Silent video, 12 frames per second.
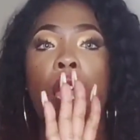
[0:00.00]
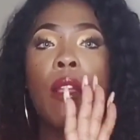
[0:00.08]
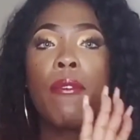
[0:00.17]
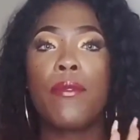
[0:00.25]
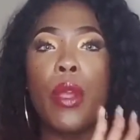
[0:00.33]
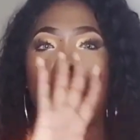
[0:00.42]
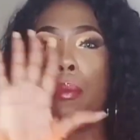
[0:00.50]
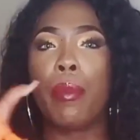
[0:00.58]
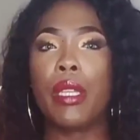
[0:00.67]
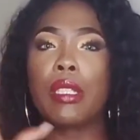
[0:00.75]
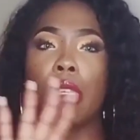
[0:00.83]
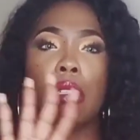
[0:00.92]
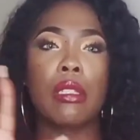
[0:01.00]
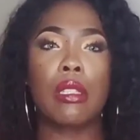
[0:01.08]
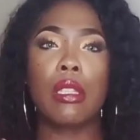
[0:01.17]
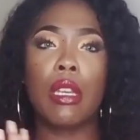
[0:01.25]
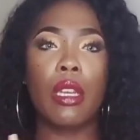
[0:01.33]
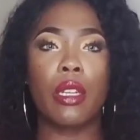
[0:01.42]
felt
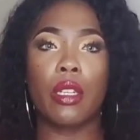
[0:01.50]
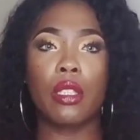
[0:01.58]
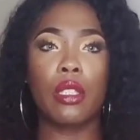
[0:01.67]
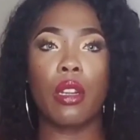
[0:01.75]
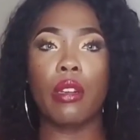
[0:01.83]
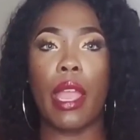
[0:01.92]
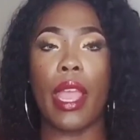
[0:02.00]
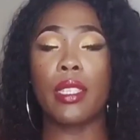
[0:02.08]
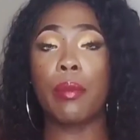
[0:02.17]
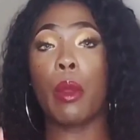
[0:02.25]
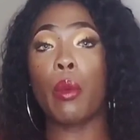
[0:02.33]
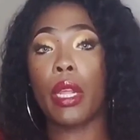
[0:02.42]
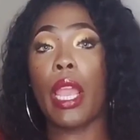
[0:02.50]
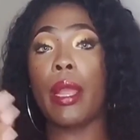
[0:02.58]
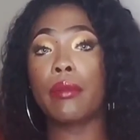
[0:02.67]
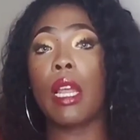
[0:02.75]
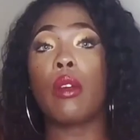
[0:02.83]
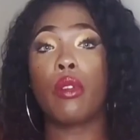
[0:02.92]
misunderstood in a certain aspect when it came
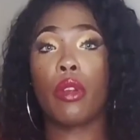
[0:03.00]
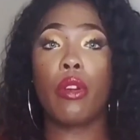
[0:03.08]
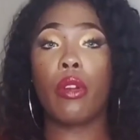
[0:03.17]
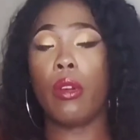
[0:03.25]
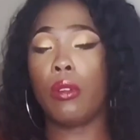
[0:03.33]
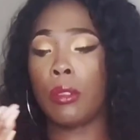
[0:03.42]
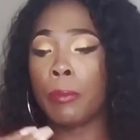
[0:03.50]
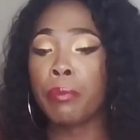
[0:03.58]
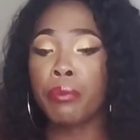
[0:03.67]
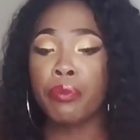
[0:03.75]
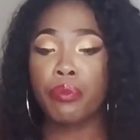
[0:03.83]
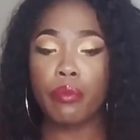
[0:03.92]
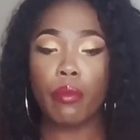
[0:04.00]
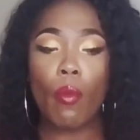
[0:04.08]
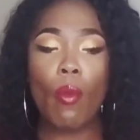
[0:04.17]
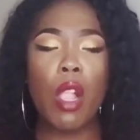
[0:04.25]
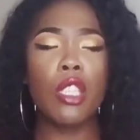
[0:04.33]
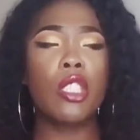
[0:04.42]
down to girls.
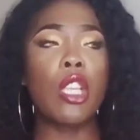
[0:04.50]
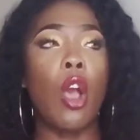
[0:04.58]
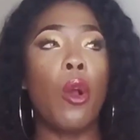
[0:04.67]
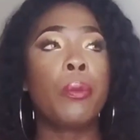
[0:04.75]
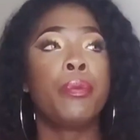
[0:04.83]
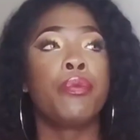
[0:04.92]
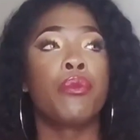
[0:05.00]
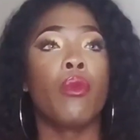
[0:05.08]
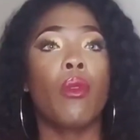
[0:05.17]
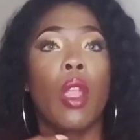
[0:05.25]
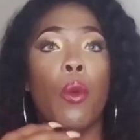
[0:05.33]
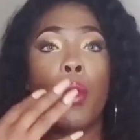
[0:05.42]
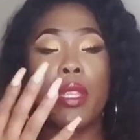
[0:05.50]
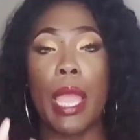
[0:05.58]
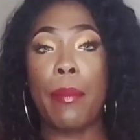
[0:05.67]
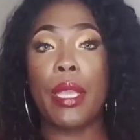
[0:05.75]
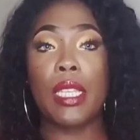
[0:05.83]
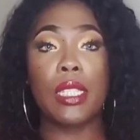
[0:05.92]
So, with that
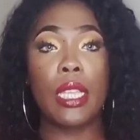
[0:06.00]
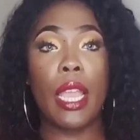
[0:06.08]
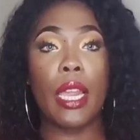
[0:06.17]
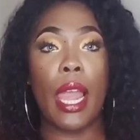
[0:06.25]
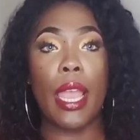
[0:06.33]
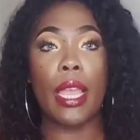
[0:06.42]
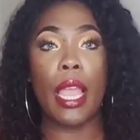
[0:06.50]
being said, like,